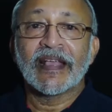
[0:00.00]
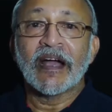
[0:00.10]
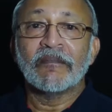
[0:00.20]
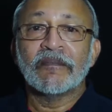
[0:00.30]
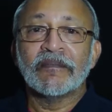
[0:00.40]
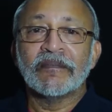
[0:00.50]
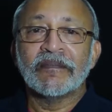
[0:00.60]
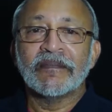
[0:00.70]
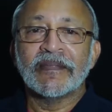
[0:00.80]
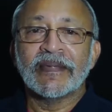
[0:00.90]
Come,
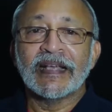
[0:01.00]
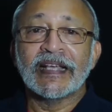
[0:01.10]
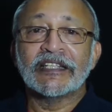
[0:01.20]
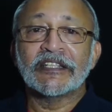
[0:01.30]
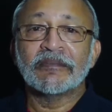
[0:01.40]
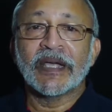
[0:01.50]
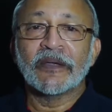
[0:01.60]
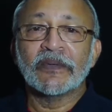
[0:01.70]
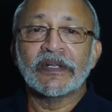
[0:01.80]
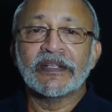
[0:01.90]
enter
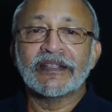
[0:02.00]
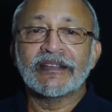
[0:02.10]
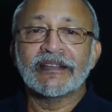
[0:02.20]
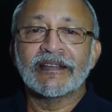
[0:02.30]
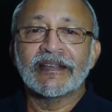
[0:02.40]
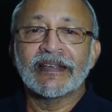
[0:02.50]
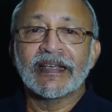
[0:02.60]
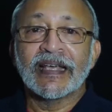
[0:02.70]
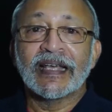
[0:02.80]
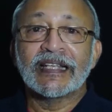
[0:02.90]
my world
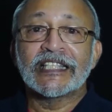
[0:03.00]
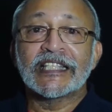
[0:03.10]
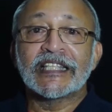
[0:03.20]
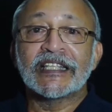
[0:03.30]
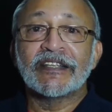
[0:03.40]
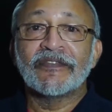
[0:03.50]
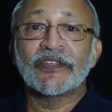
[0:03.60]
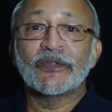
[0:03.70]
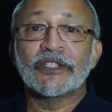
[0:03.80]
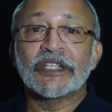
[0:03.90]
and see the
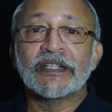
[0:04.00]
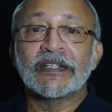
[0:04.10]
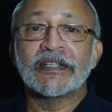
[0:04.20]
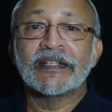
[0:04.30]
future.